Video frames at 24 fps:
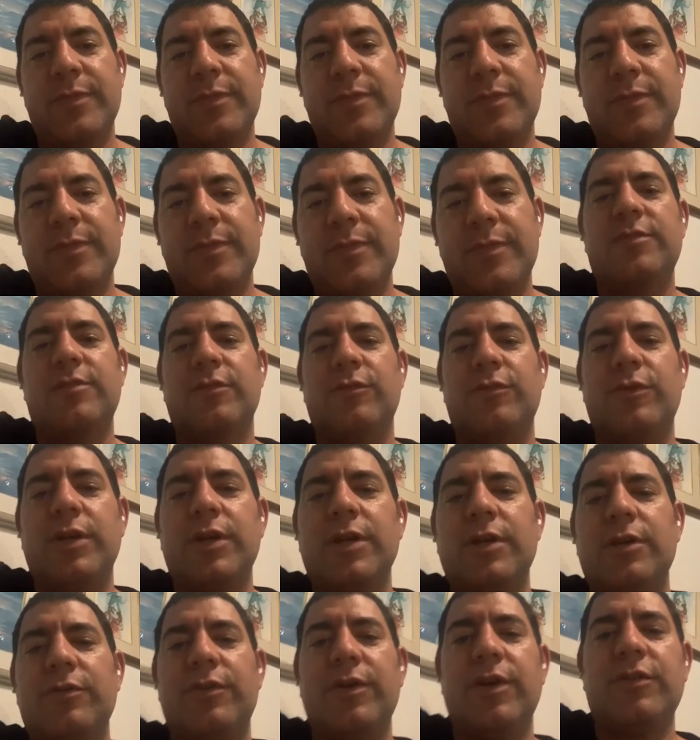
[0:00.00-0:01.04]
That's the real
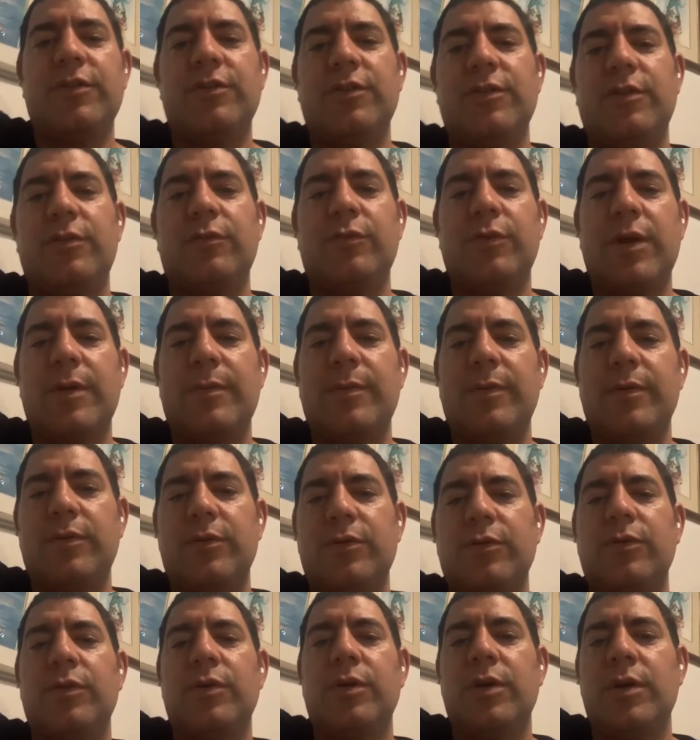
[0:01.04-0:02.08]
innovation, that we're able
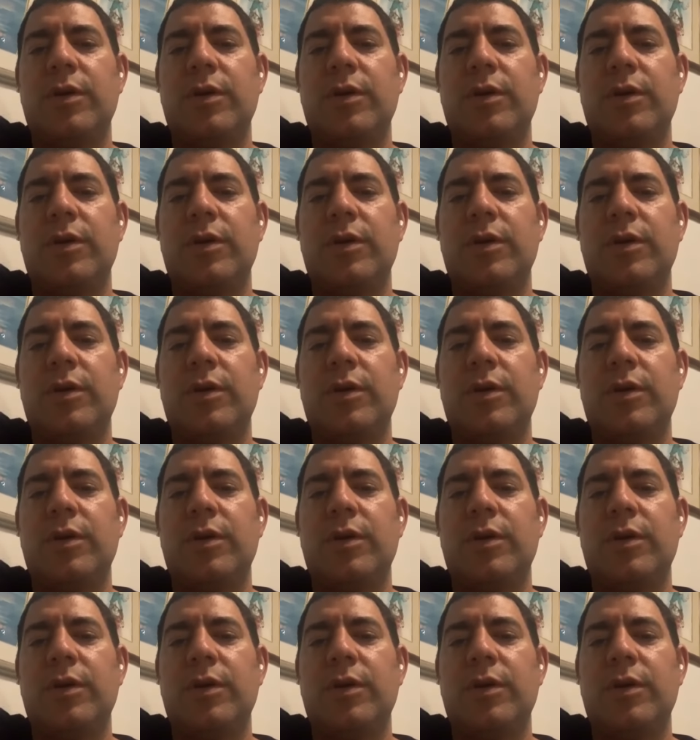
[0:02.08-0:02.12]
to